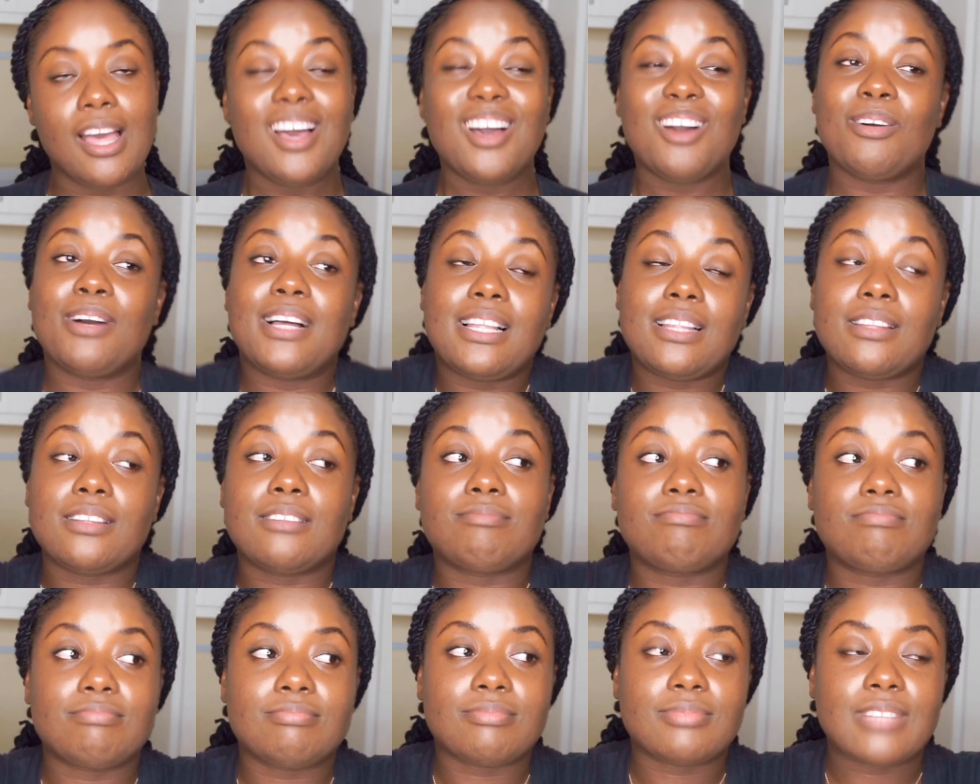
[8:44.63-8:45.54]
Well,
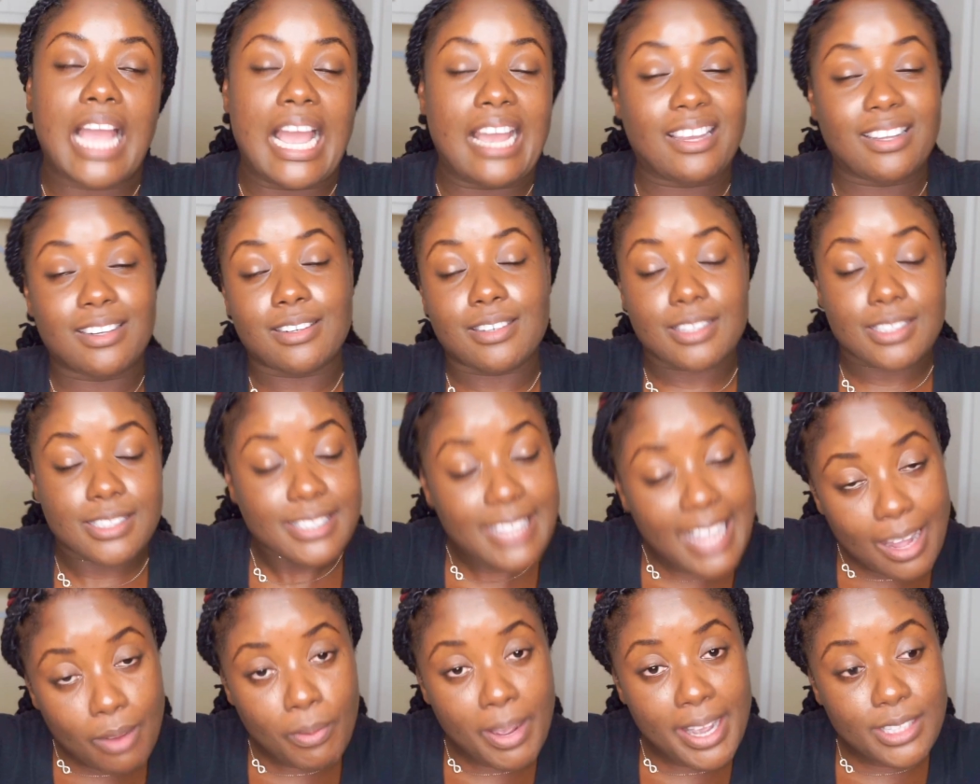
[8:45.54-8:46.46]
I can
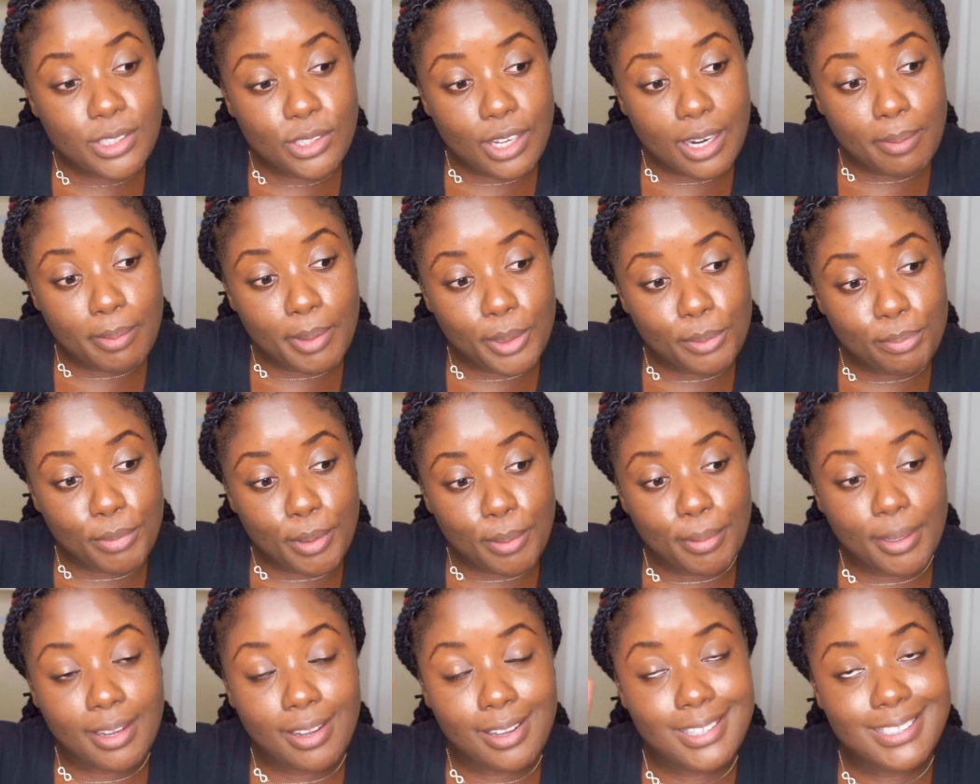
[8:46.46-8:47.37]
understand why it's all about me,
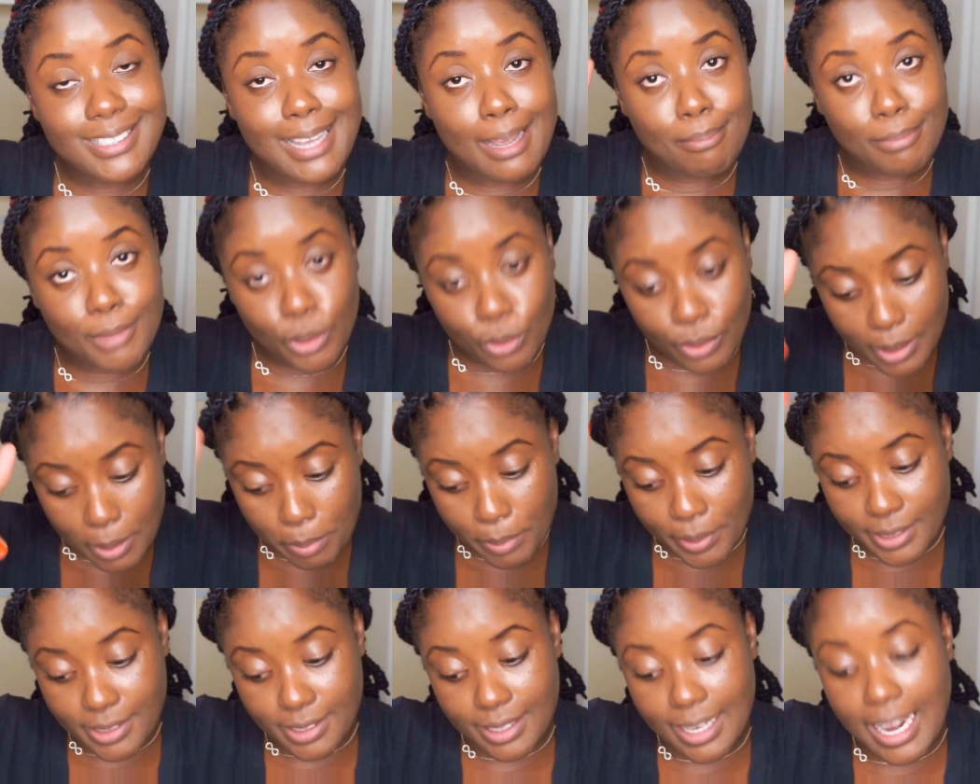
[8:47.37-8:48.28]
because I'm the only
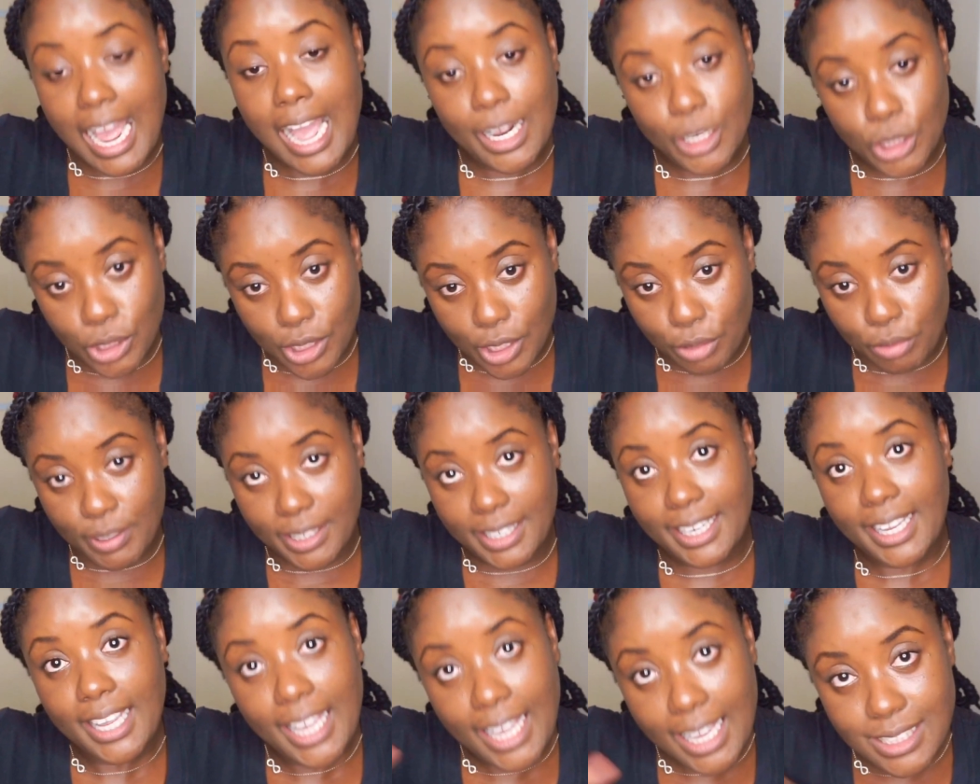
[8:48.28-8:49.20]
person actually really
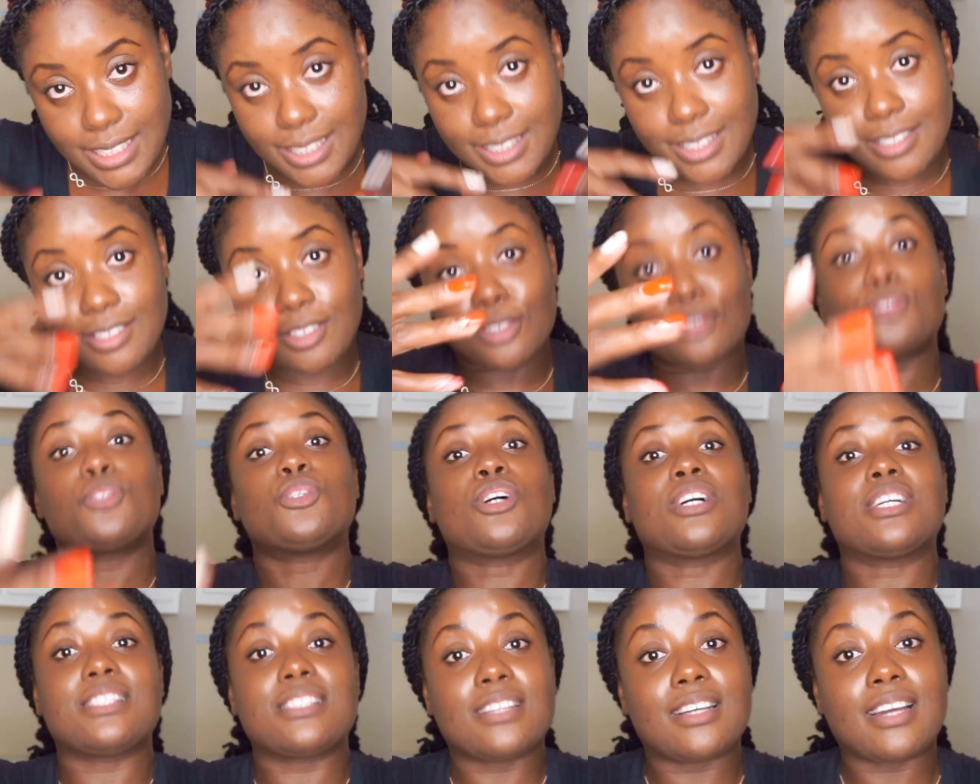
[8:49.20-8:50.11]
here sitting down
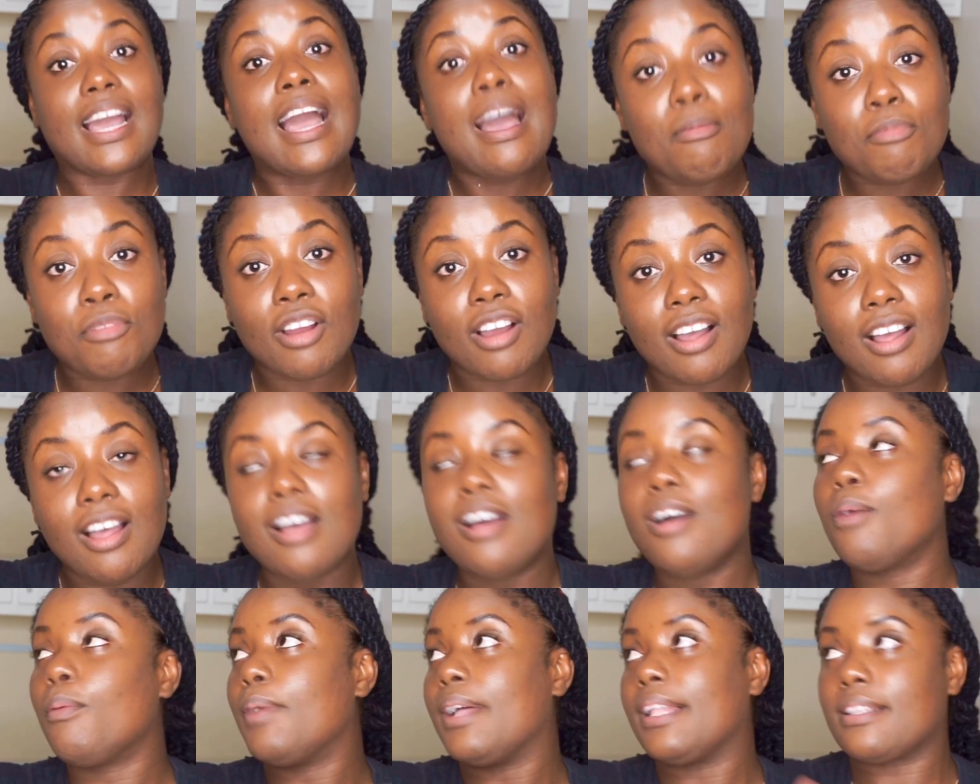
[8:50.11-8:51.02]
talking to a camera.
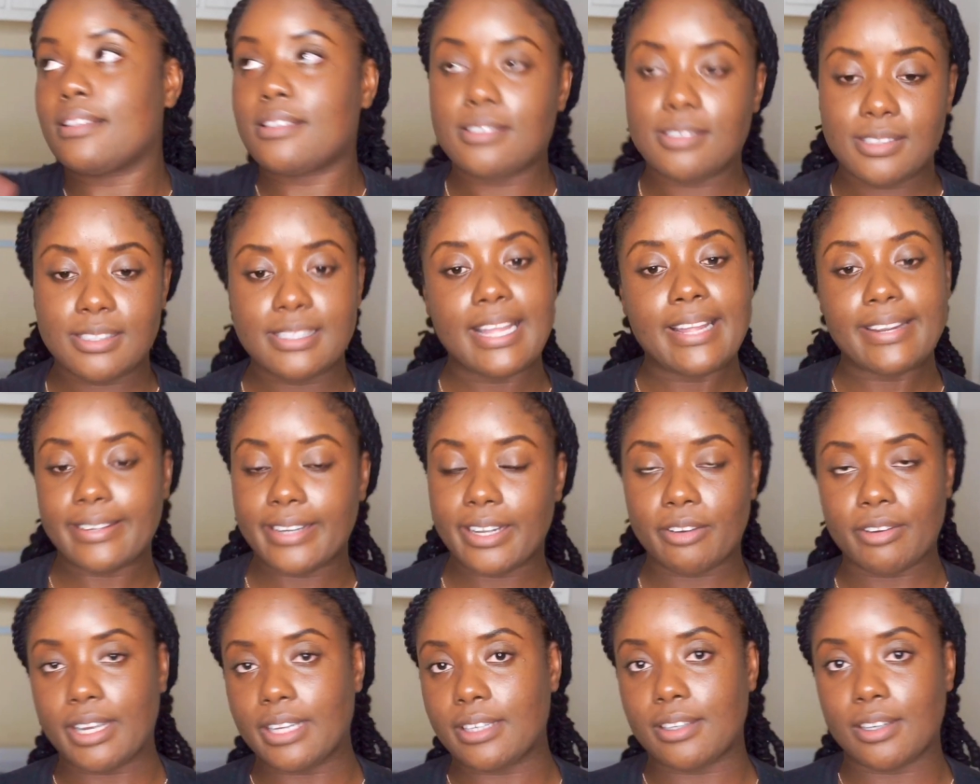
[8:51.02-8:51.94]
Well, standing
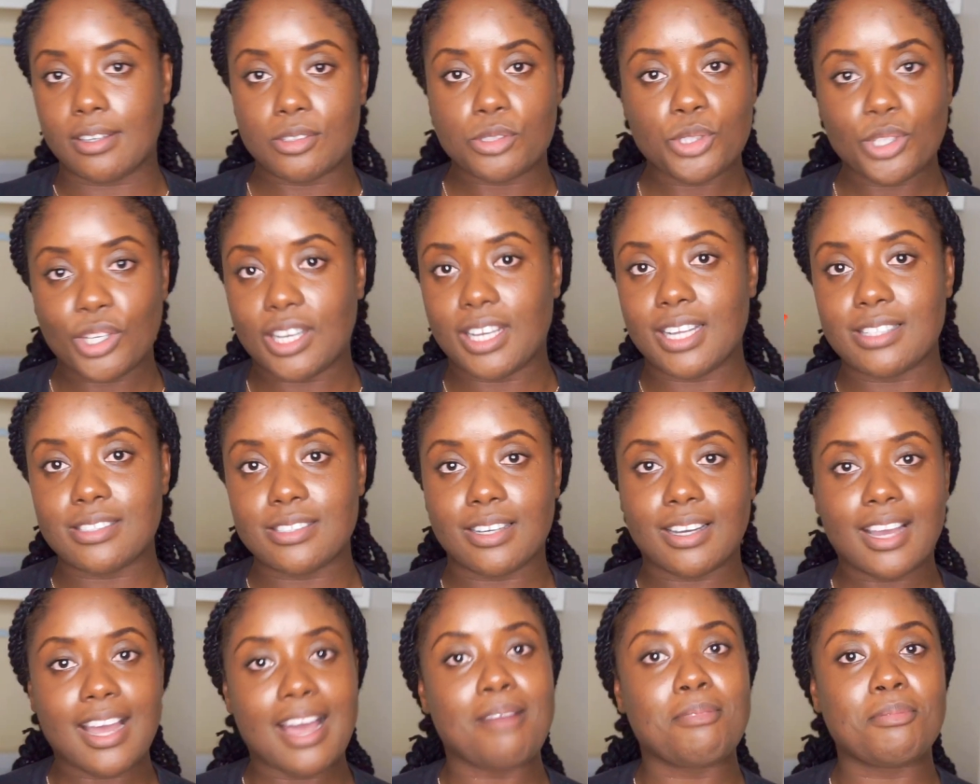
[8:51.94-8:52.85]
right now talking to a
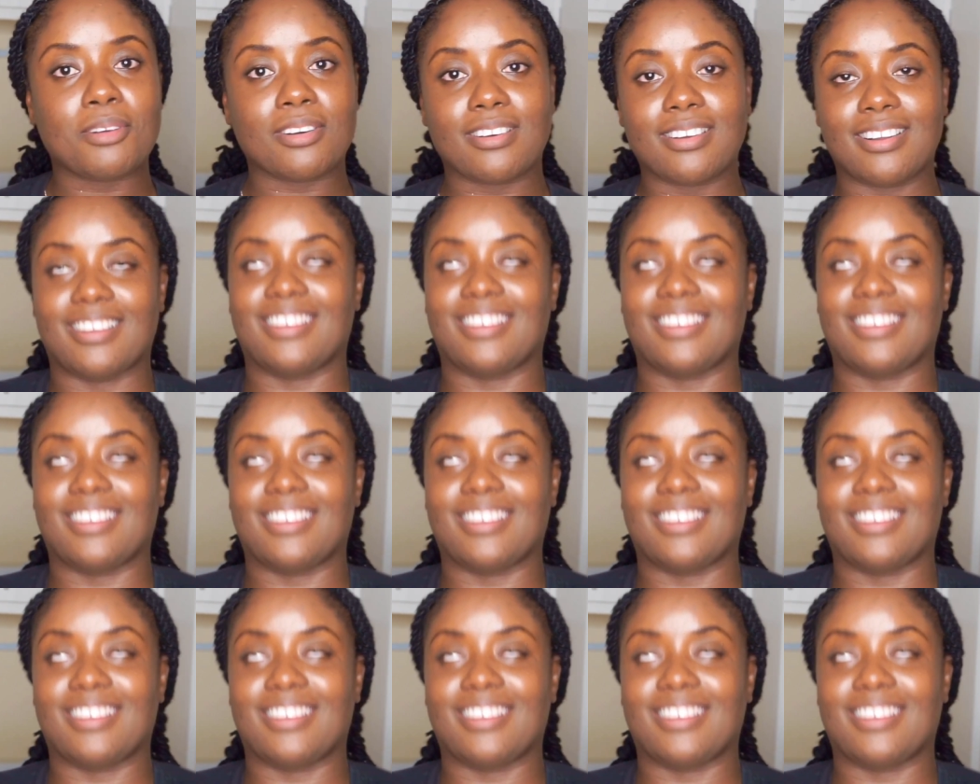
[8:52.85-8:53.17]
camera.